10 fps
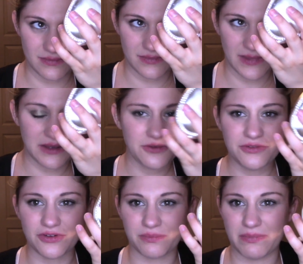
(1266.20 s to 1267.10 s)
they don't
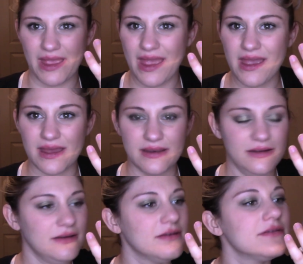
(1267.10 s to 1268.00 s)
look bad.
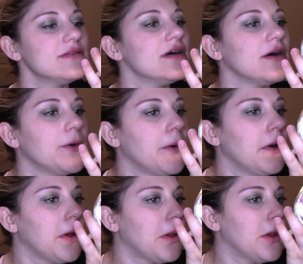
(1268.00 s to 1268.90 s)
So,
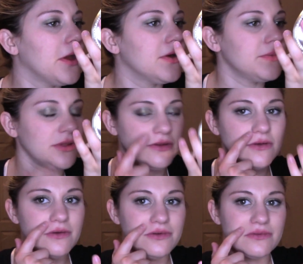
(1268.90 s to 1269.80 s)
I
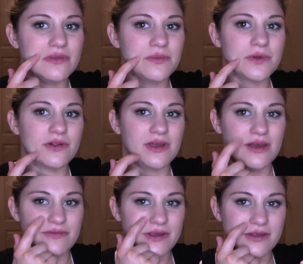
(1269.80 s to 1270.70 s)
do typically
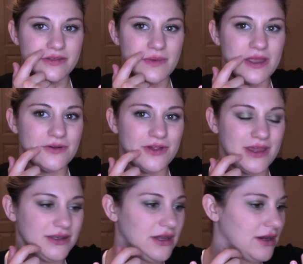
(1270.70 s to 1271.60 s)
have like a smile
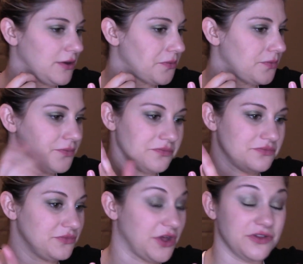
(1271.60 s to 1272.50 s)
line here.
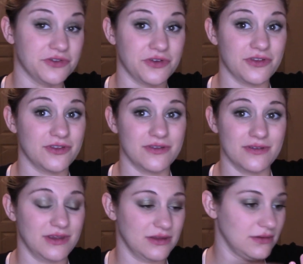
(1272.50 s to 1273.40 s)
That looks,
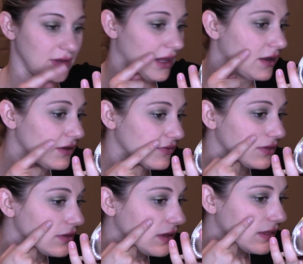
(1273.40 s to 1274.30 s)
you can't even
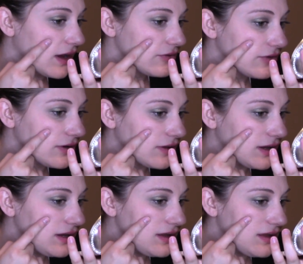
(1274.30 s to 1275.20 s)
see that really.